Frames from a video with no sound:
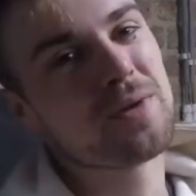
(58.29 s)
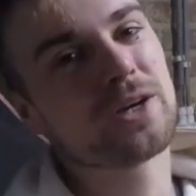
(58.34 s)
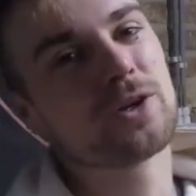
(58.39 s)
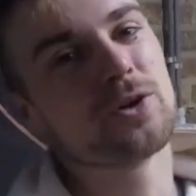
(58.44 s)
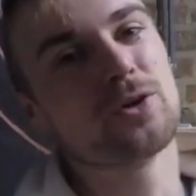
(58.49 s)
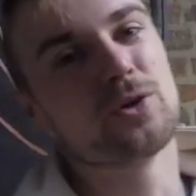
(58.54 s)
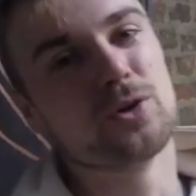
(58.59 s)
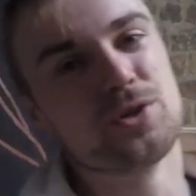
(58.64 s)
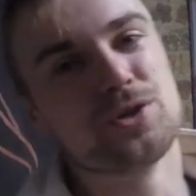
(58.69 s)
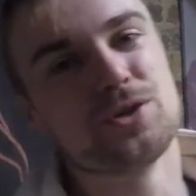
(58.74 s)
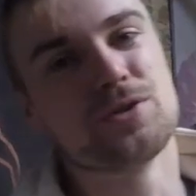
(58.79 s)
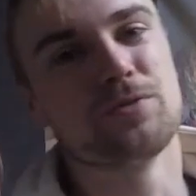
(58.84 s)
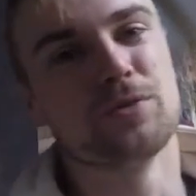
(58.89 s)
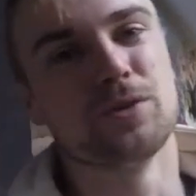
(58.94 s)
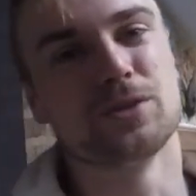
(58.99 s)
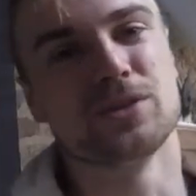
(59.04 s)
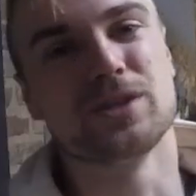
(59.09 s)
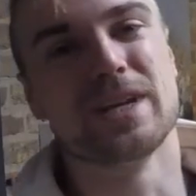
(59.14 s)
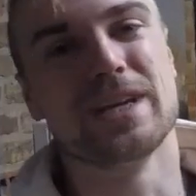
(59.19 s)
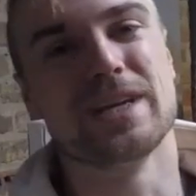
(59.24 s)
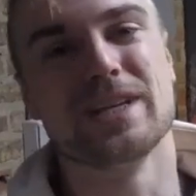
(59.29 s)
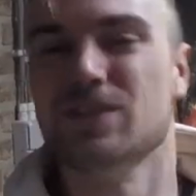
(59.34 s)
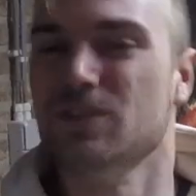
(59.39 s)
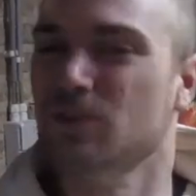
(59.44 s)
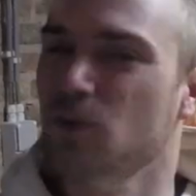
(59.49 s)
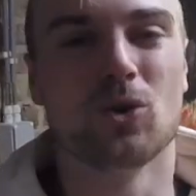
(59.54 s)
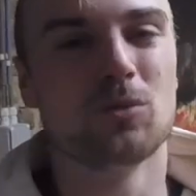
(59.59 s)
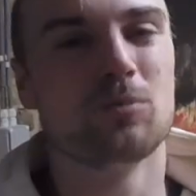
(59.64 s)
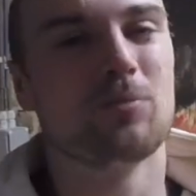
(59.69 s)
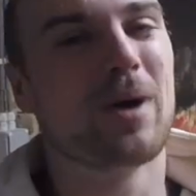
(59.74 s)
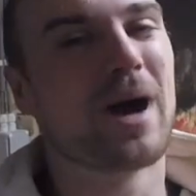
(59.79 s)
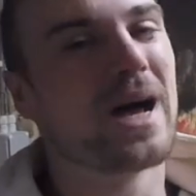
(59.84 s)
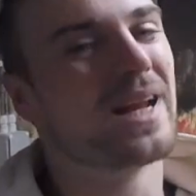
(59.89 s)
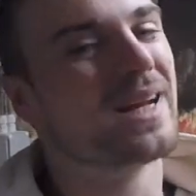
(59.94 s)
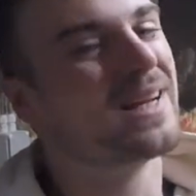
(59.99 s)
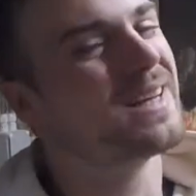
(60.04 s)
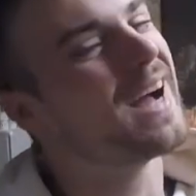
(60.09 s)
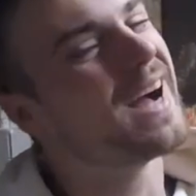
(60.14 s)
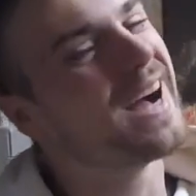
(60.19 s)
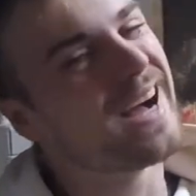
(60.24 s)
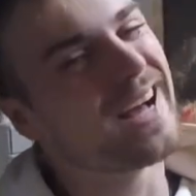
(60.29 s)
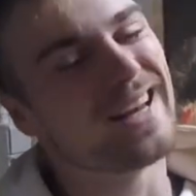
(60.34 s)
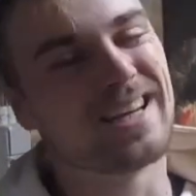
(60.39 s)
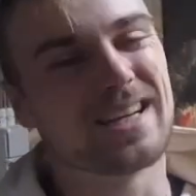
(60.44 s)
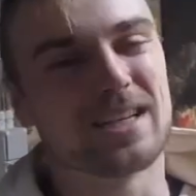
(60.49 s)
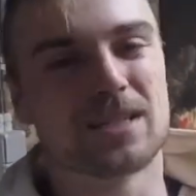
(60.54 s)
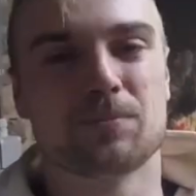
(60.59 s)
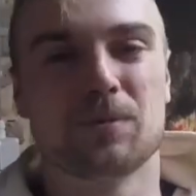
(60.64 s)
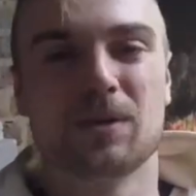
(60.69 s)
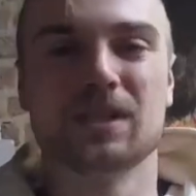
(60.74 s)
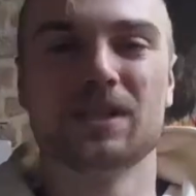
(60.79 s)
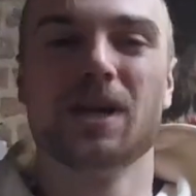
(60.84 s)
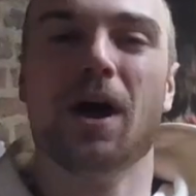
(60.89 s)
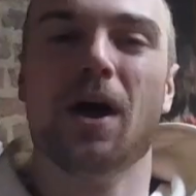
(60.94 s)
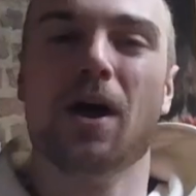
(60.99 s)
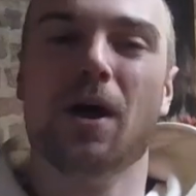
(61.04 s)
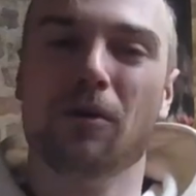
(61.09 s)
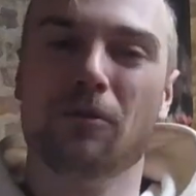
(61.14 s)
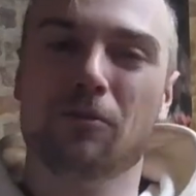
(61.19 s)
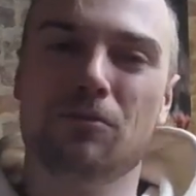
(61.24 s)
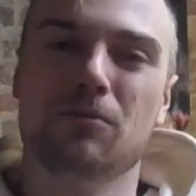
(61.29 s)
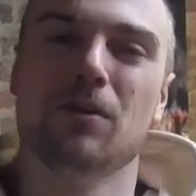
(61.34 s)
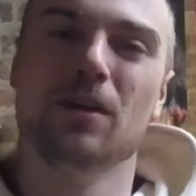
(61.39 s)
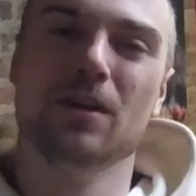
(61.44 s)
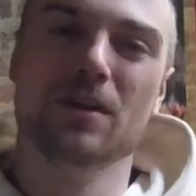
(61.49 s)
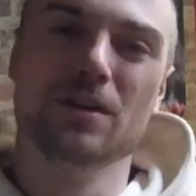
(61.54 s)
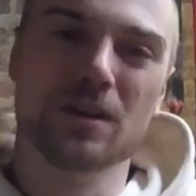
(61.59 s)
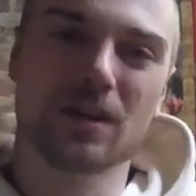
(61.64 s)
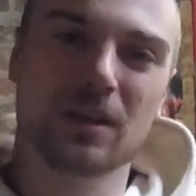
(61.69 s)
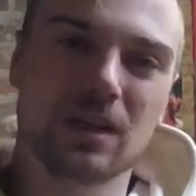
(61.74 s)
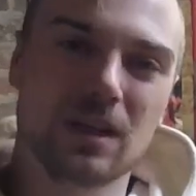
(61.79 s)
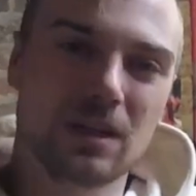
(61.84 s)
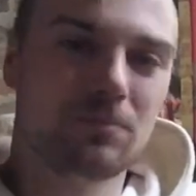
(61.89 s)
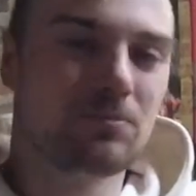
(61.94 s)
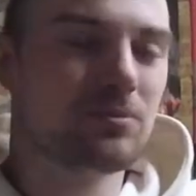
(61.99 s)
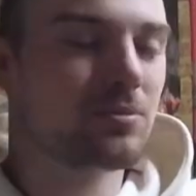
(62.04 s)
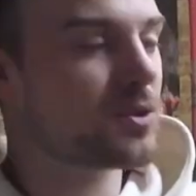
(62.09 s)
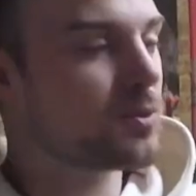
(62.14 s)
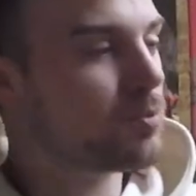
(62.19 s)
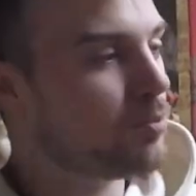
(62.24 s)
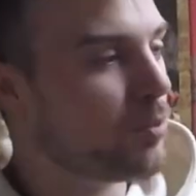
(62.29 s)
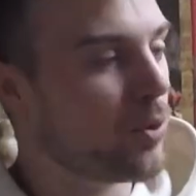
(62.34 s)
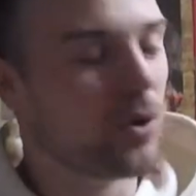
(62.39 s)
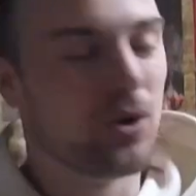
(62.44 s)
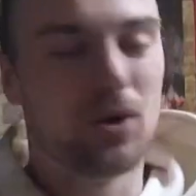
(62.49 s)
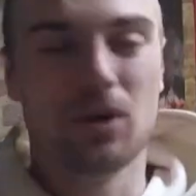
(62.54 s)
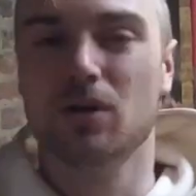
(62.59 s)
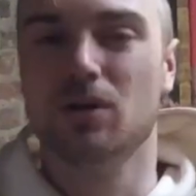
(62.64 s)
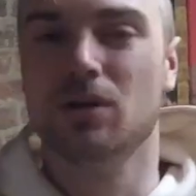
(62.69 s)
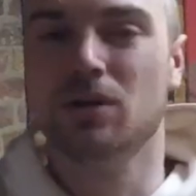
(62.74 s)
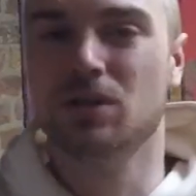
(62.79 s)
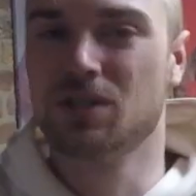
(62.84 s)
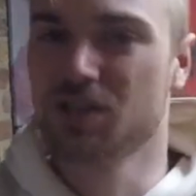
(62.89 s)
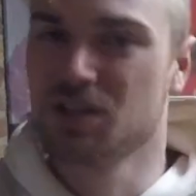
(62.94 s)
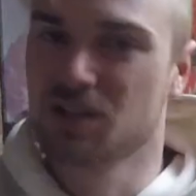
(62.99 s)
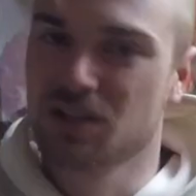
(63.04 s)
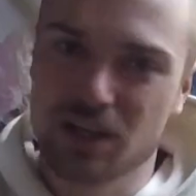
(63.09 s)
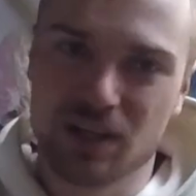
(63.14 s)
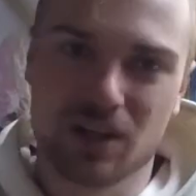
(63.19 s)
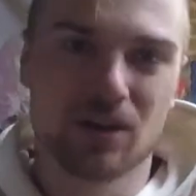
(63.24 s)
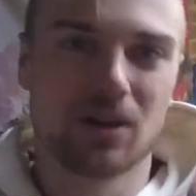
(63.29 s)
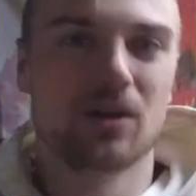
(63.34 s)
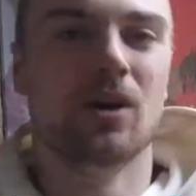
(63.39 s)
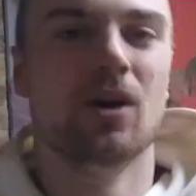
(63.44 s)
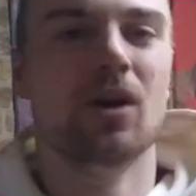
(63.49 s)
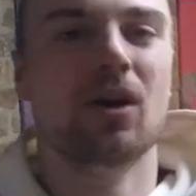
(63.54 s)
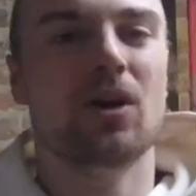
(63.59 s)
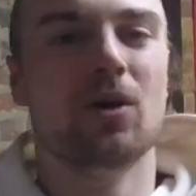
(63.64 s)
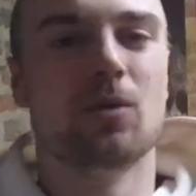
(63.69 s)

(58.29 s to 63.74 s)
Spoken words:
my conclusion for today is don't buy that AliExpress front lip spoiler sticker,